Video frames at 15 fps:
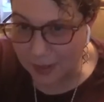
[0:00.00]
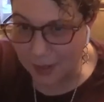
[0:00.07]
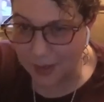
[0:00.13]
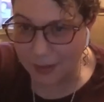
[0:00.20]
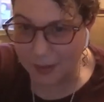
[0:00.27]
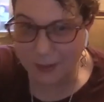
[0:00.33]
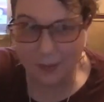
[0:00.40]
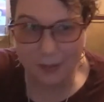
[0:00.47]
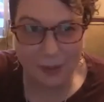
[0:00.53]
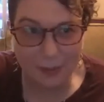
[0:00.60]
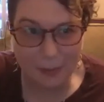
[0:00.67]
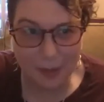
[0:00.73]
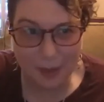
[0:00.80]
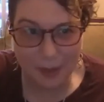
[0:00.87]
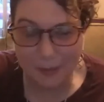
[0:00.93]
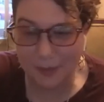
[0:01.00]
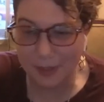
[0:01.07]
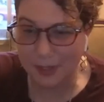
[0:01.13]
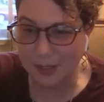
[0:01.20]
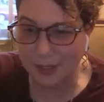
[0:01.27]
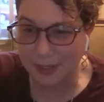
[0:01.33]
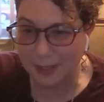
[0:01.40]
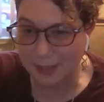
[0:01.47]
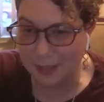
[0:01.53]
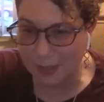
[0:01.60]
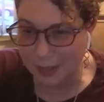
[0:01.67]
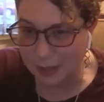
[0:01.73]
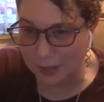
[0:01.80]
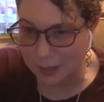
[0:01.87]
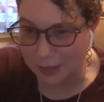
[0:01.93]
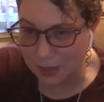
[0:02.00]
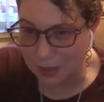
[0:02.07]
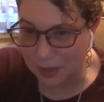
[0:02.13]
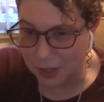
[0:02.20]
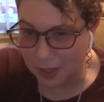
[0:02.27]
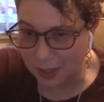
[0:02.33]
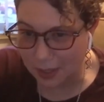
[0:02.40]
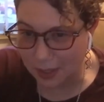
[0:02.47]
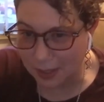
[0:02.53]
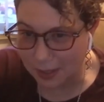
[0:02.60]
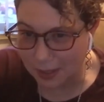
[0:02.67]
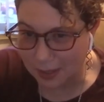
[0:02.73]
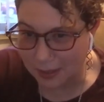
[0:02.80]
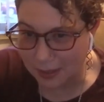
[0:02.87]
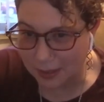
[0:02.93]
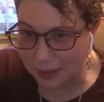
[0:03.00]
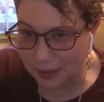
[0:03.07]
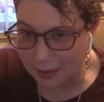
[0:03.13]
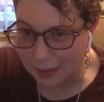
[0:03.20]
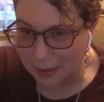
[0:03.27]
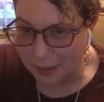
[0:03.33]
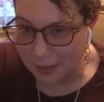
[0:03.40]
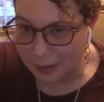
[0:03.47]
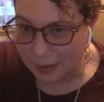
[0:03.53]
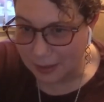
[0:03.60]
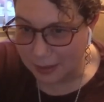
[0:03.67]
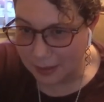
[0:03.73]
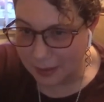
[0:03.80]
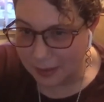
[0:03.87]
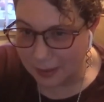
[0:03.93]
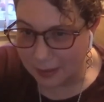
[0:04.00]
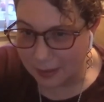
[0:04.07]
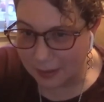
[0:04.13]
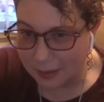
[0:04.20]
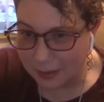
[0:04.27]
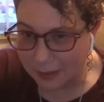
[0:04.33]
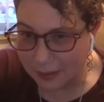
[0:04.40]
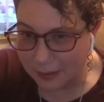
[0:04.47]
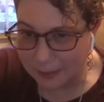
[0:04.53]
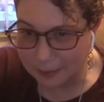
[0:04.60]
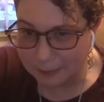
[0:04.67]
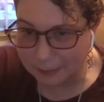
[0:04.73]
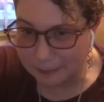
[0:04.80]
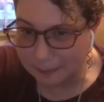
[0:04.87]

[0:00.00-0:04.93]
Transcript: all of them. I'm just checking. Oh,